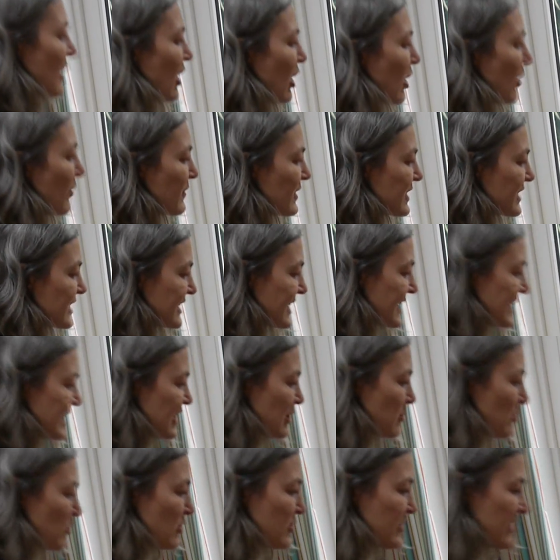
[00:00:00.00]
Obviously
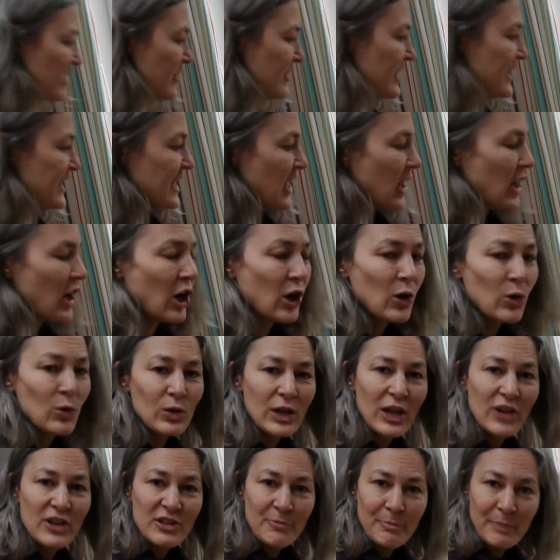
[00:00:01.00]
you also need a whole
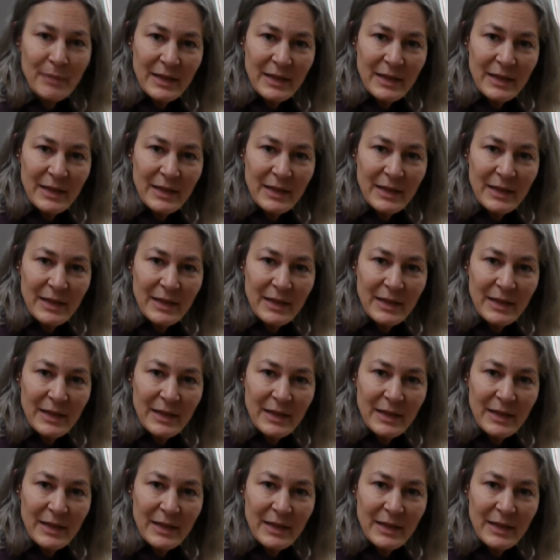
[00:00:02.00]
load of